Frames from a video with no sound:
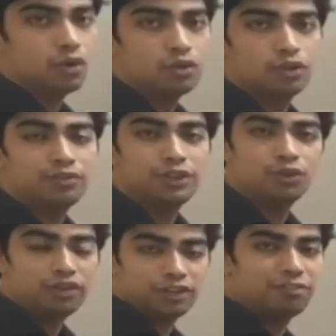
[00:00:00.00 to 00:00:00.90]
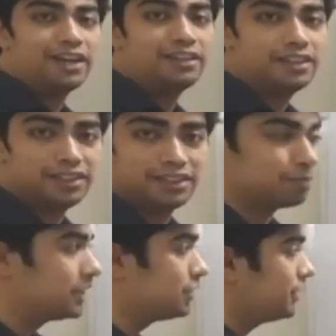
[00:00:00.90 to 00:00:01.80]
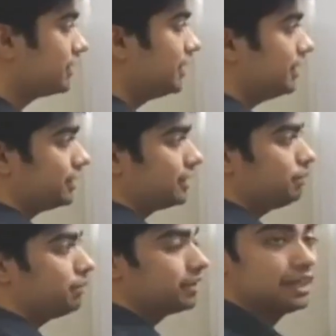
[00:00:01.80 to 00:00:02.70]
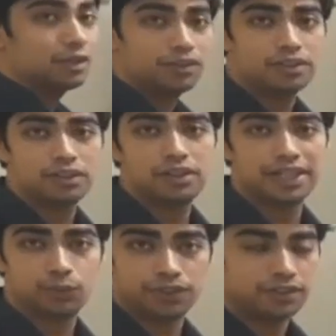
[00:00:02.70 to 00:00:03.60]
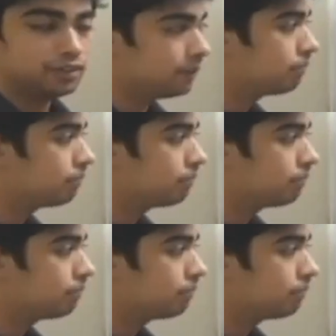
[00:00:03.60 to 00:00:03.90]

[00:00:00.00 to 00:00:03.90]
although we do not define that specific relationship in our equation.